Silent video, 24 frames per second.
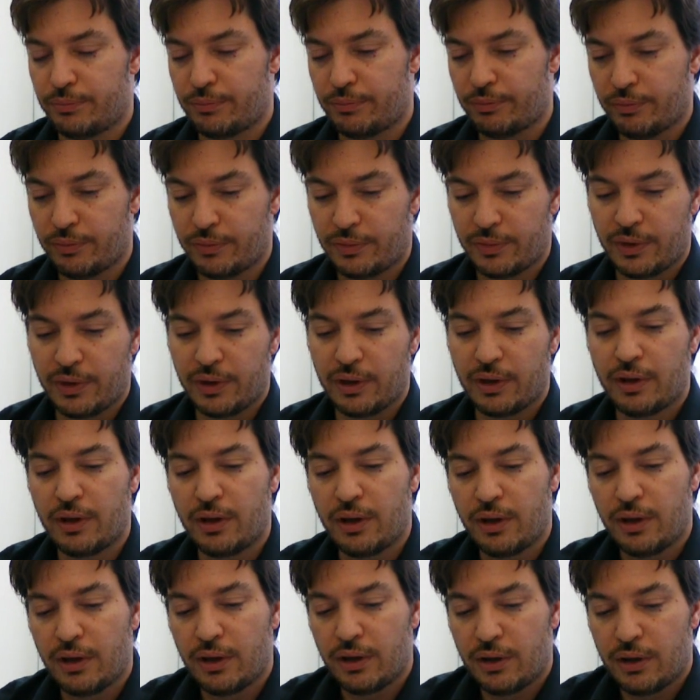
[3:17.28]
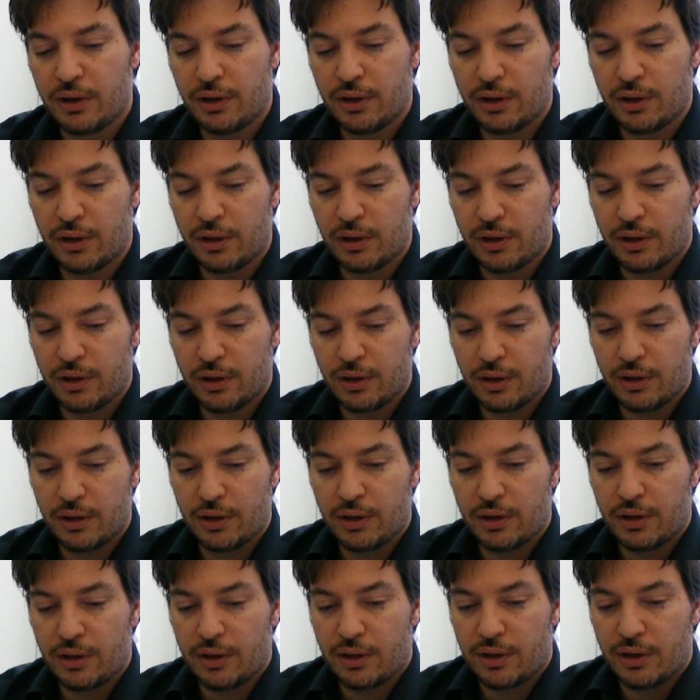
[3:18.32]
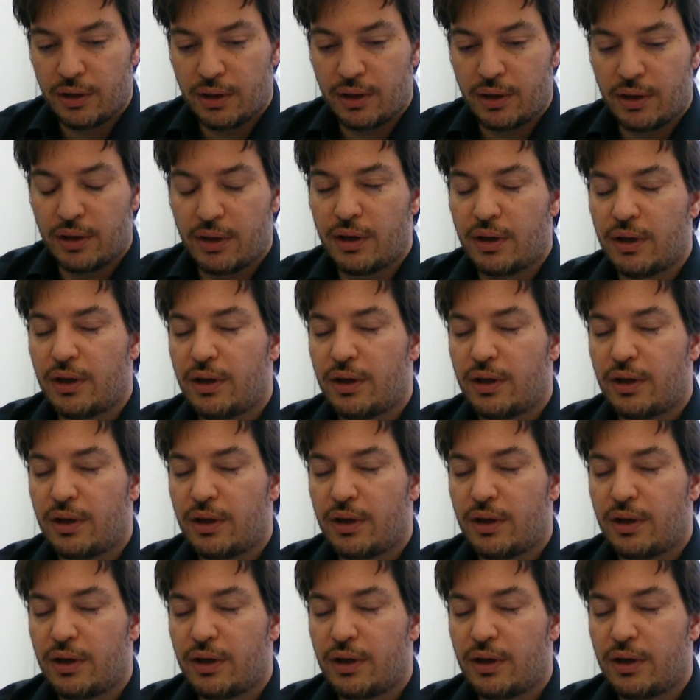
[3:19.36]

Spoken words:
Nobody speaks.